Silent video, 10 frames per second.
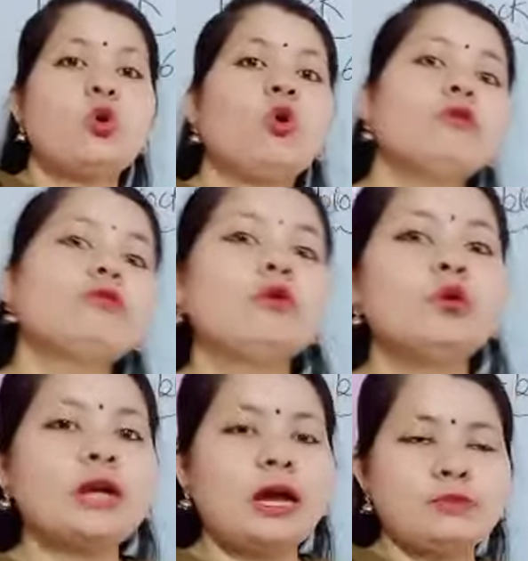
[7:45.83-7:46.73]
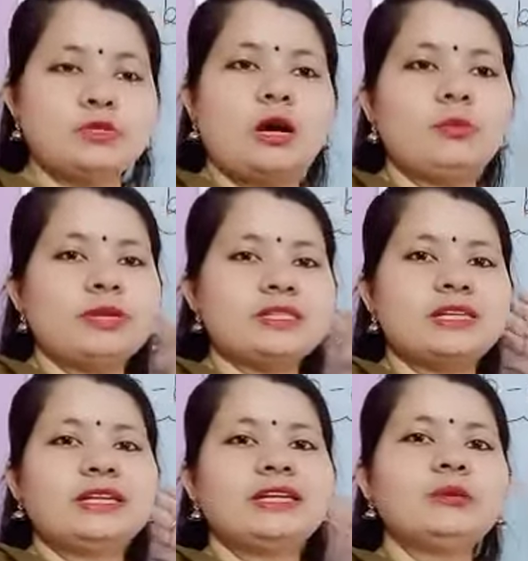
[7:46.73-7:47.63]
All 4 types are
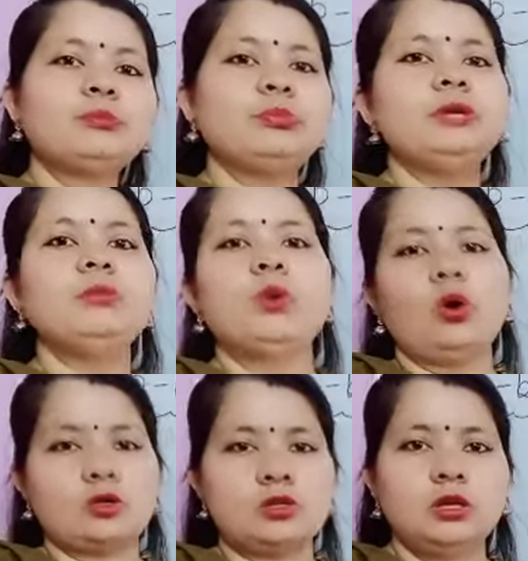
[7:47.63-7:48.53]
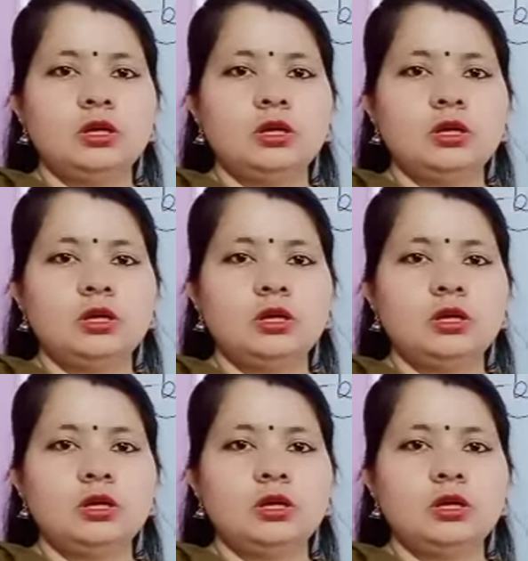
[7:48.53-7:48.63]
present in P block.